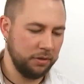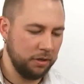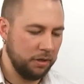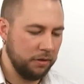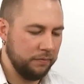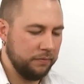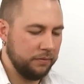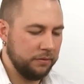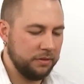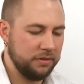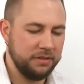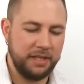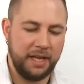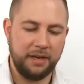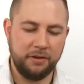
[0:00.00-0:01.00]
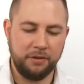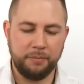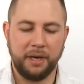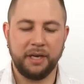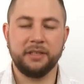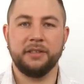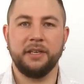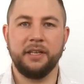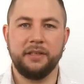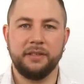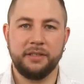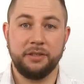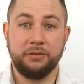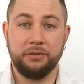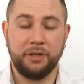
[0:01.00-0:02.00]
of the standard bucktail
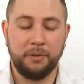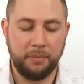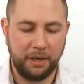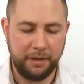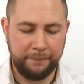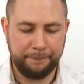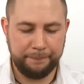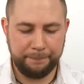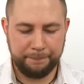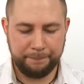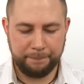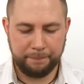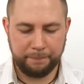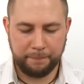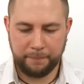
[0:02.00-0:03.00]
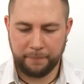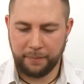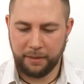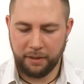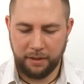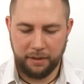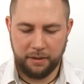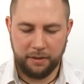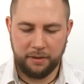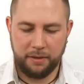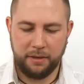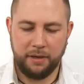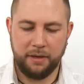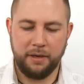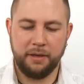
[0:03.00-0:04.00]
that you can buy.
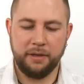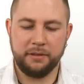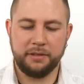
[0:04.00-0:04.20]
Uh,